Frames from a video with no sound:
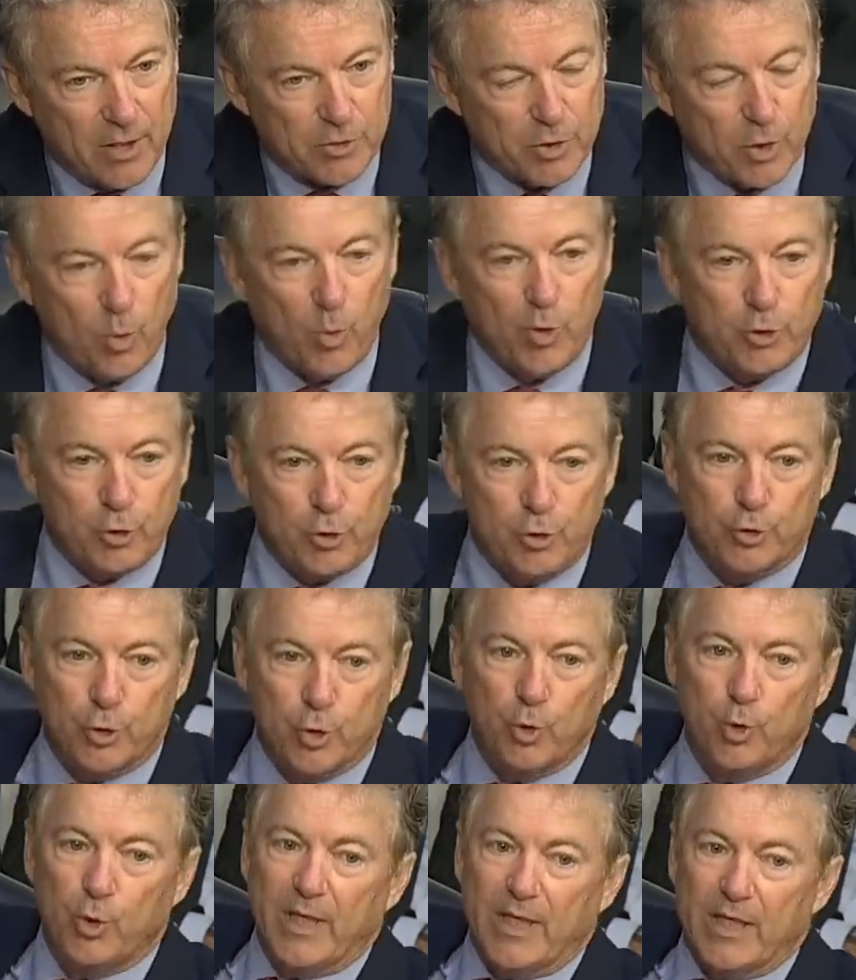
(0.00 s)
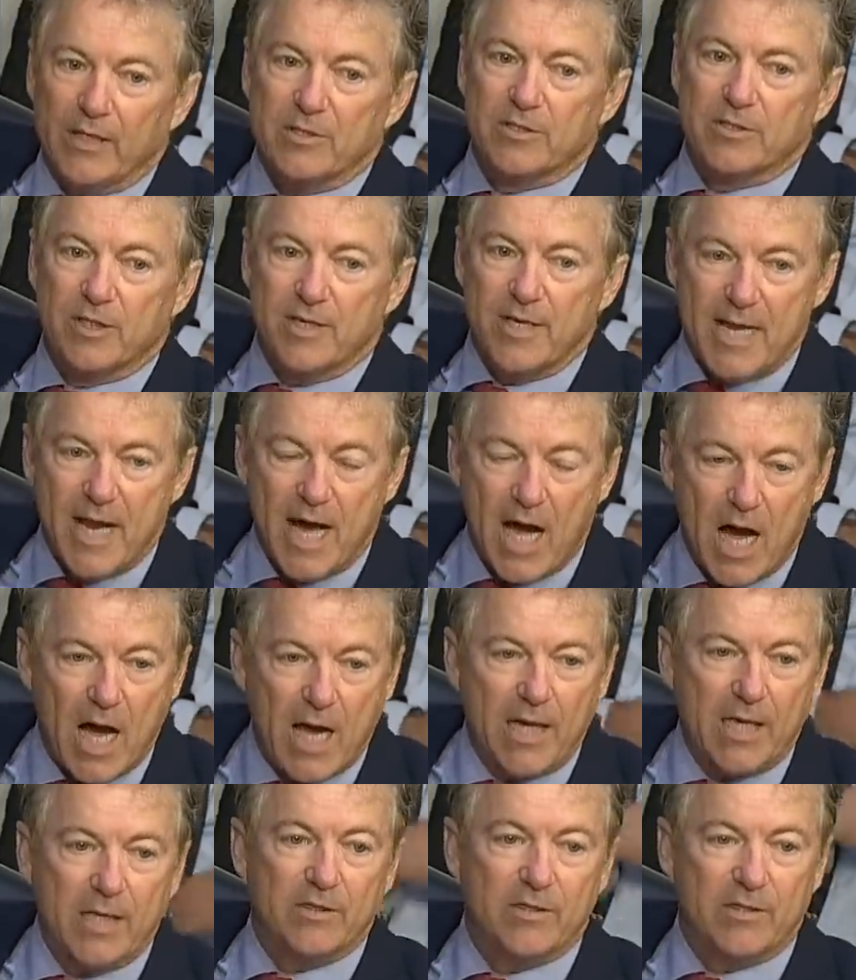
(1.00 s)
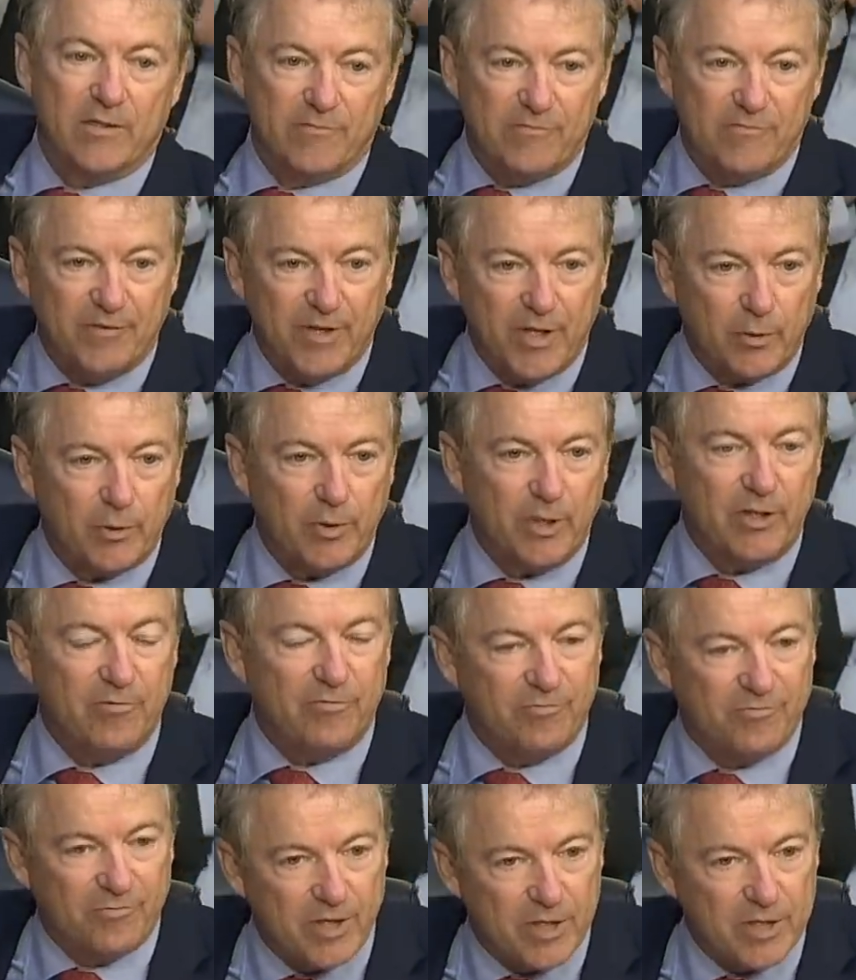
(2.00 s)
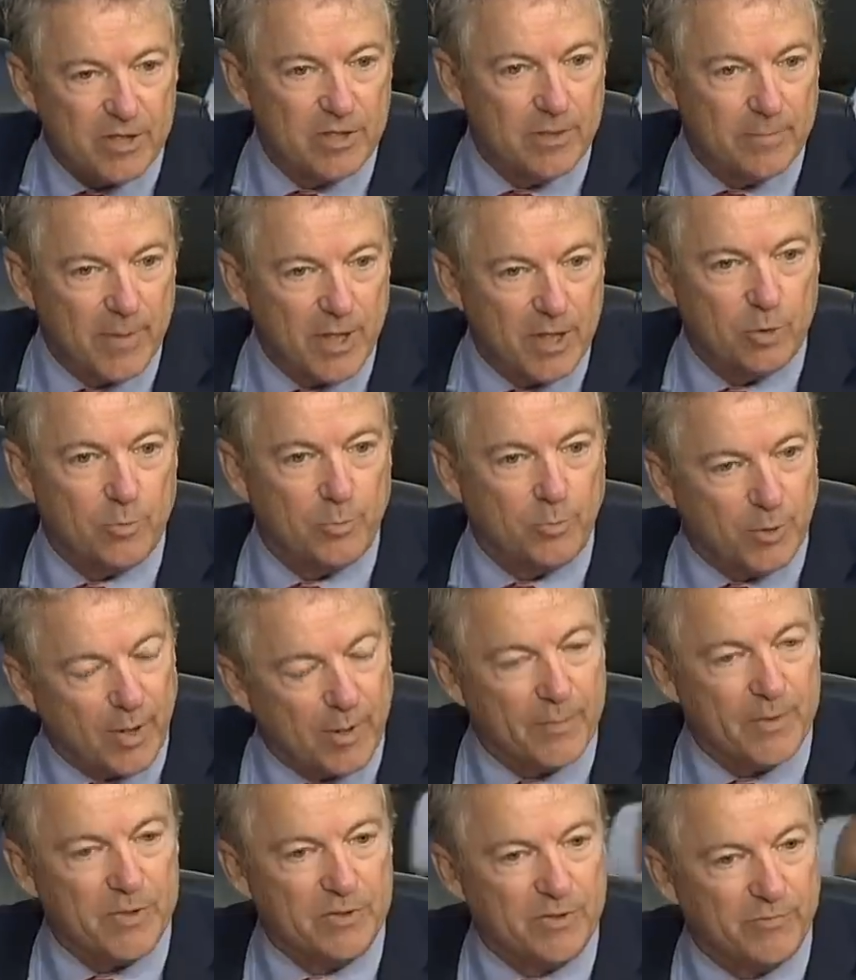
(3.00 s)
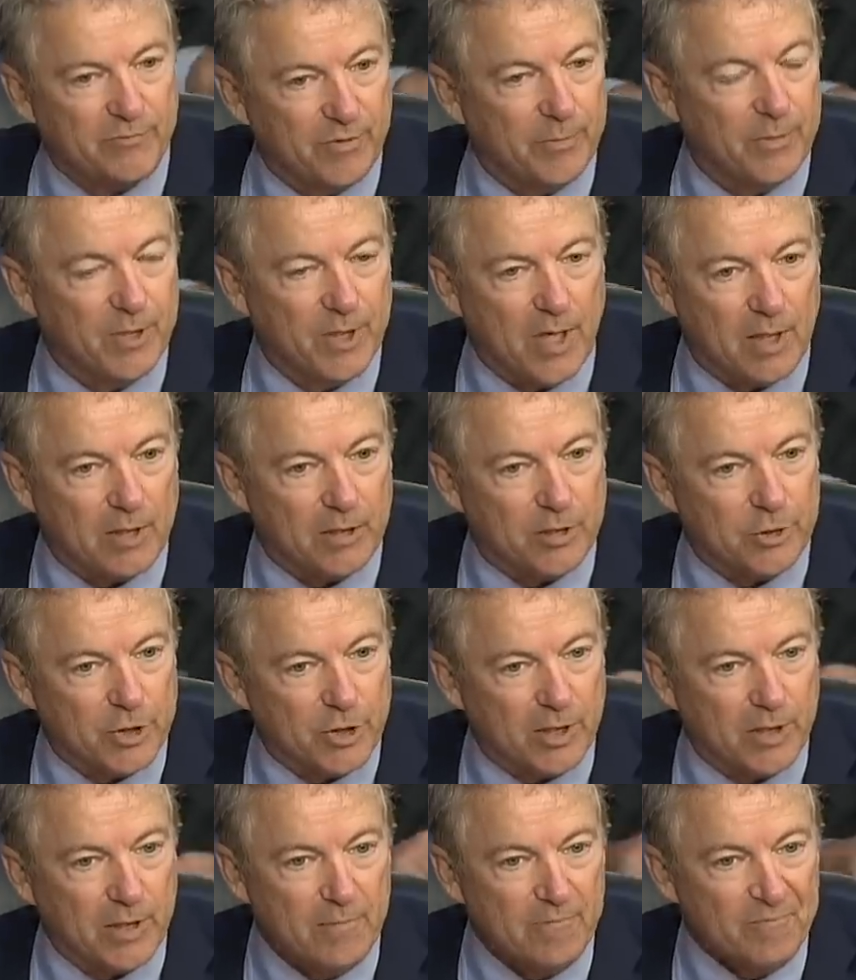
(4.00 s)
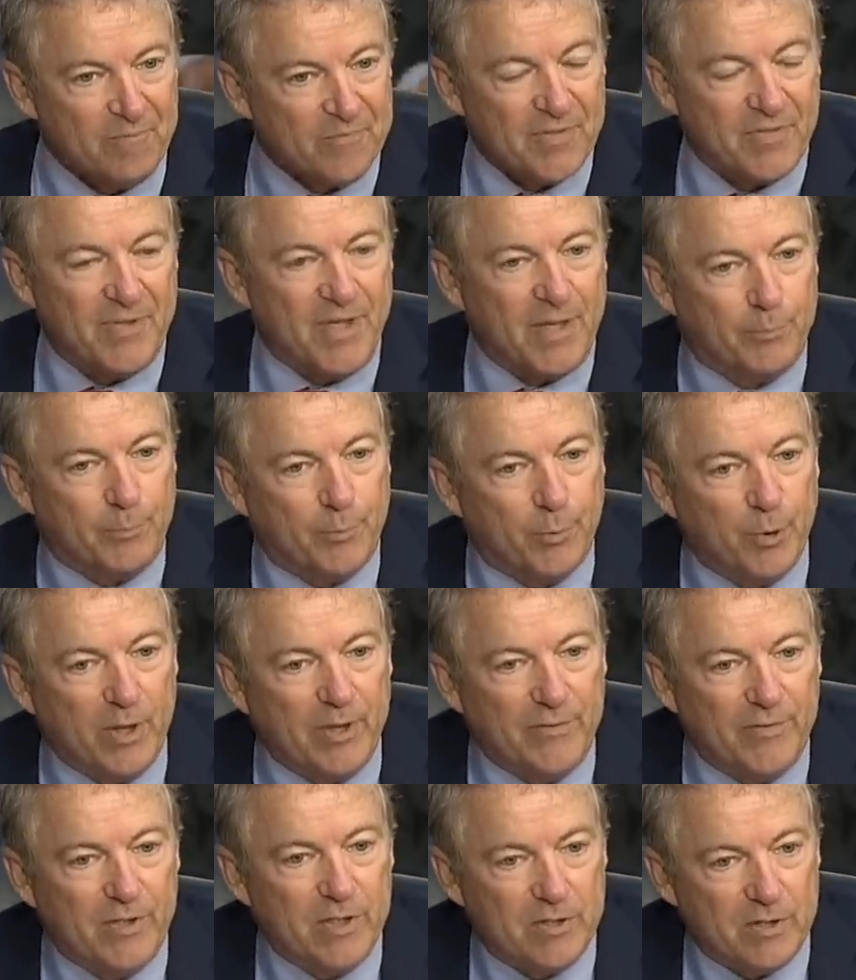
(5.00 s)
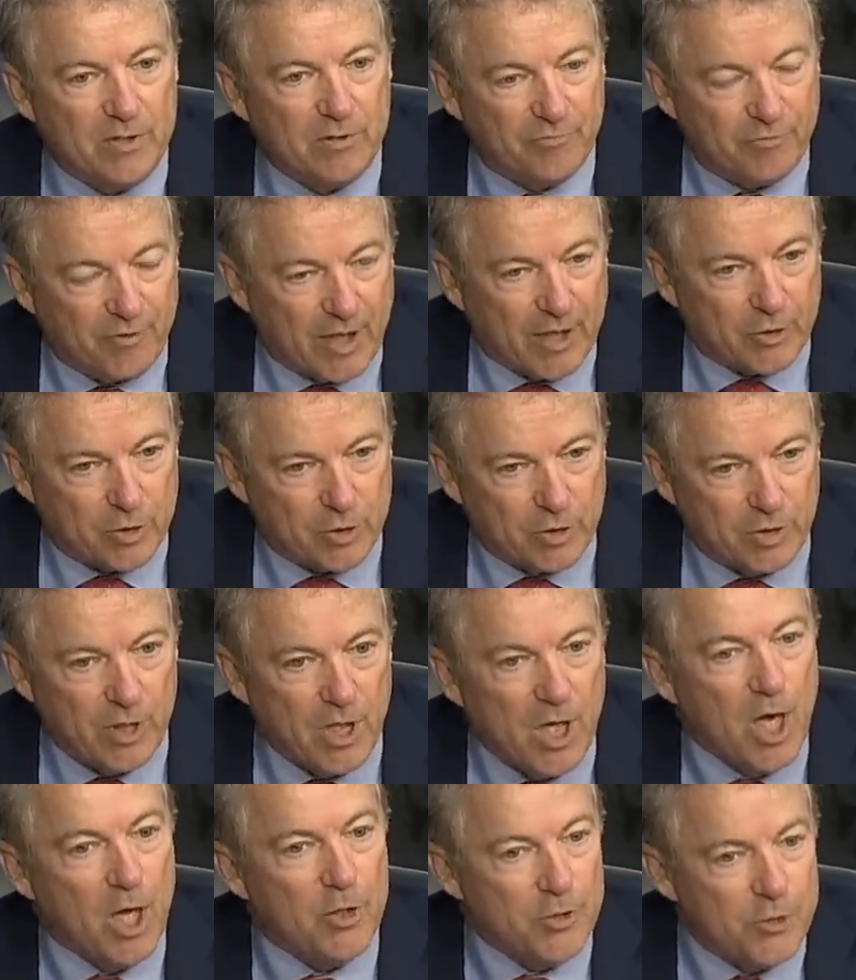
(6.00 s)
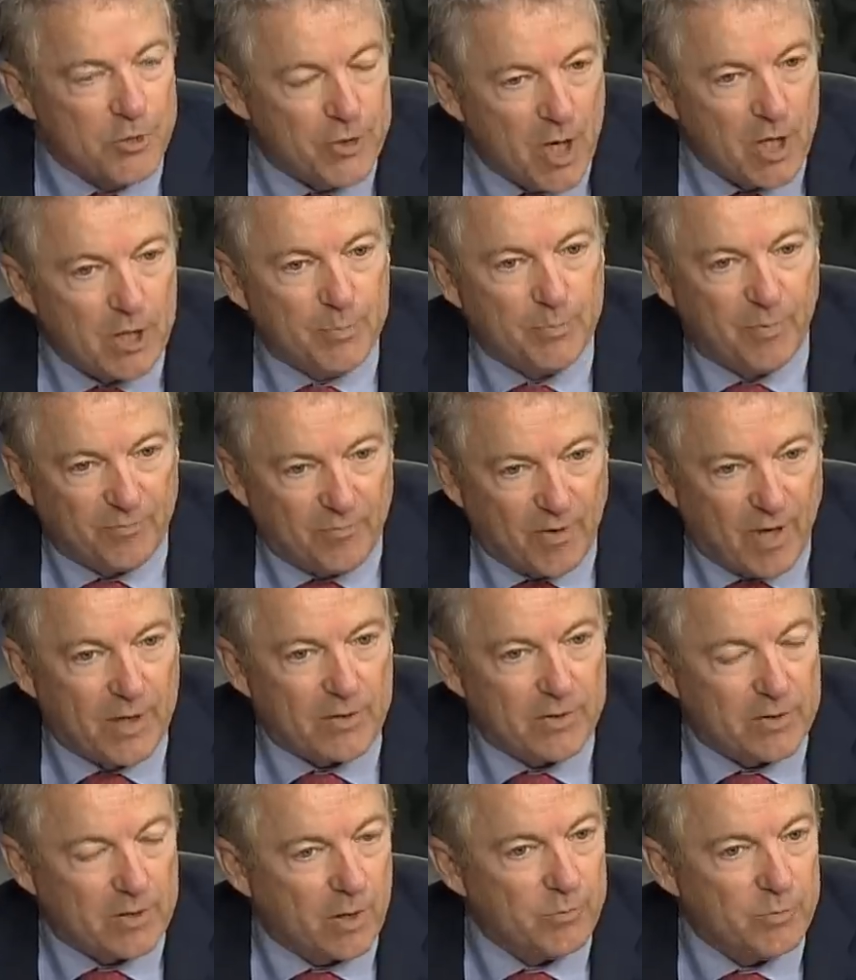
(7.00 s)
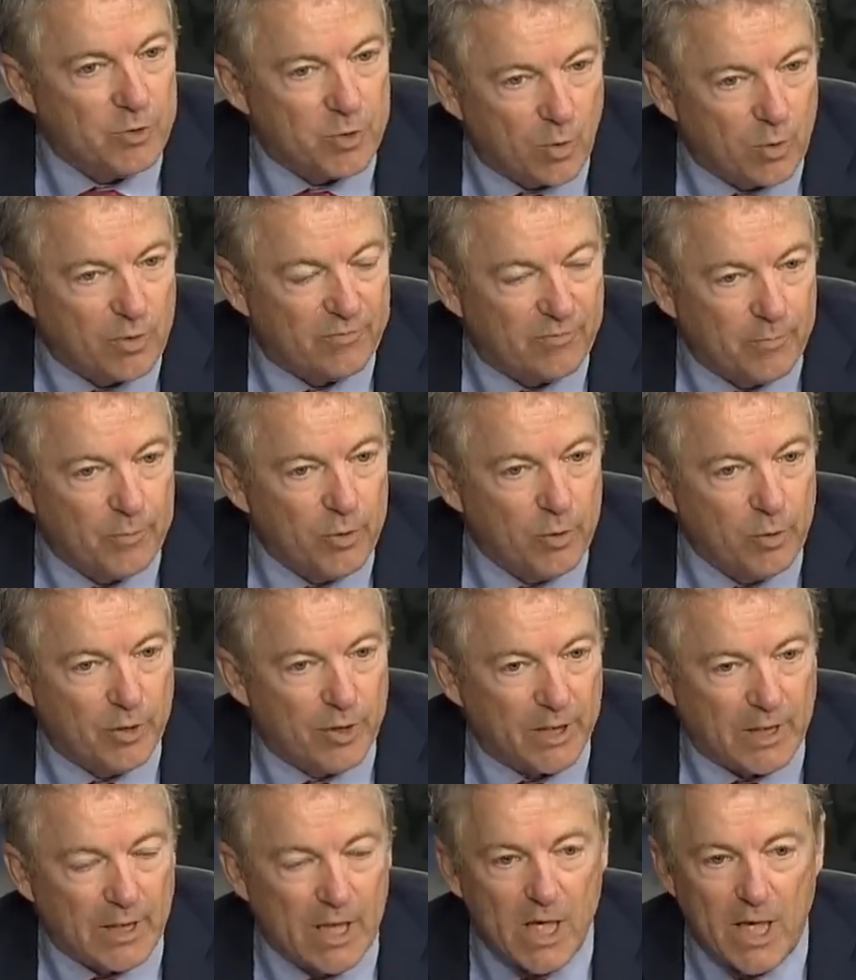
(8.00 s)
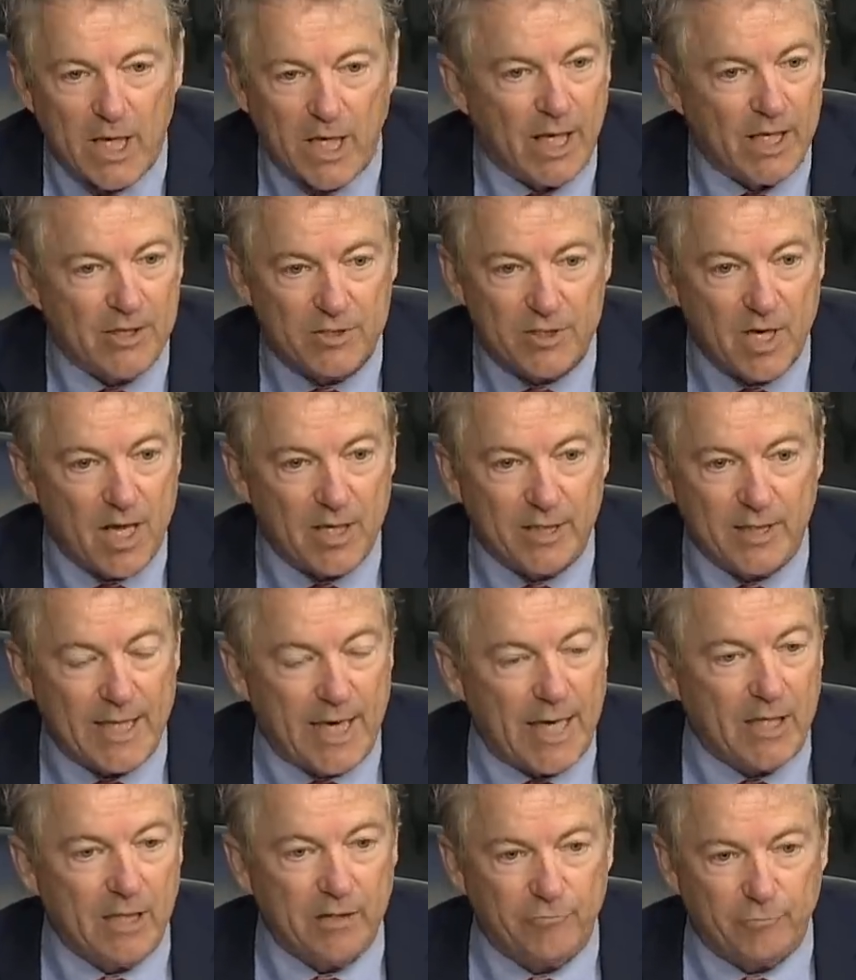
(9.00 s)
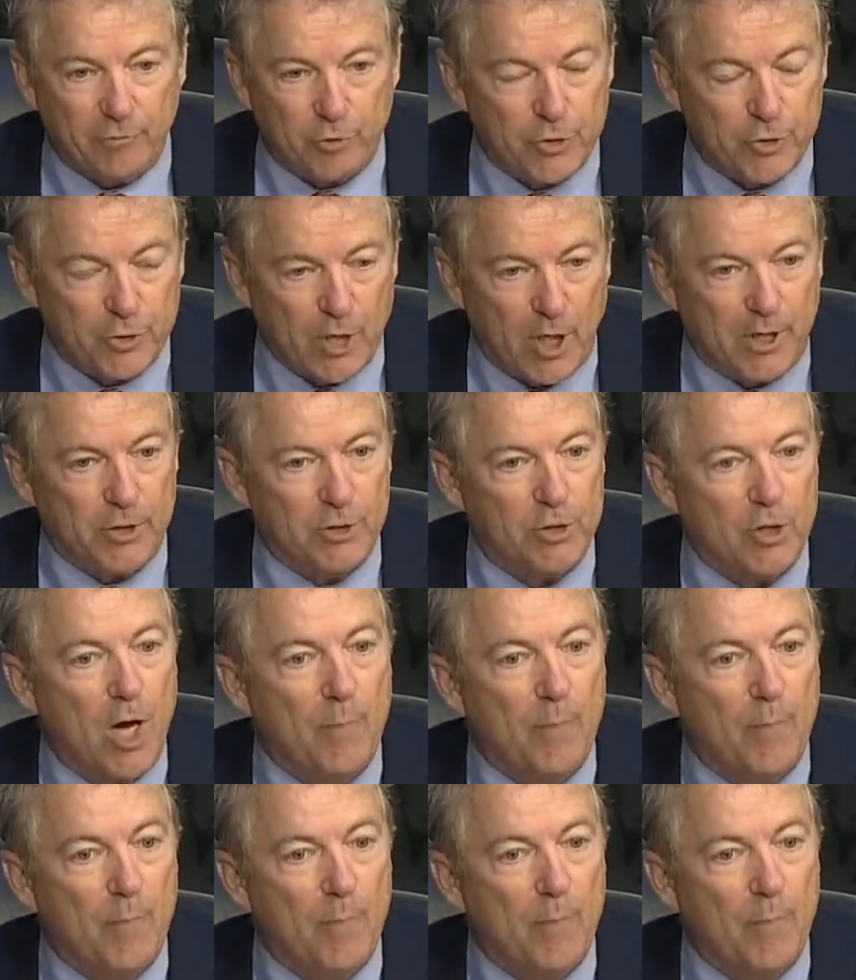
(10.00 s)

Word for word: So what you're doing is denying the very fundamental premise of immunology that previous infection does provide some sort of immunity. It's not in any of your studies.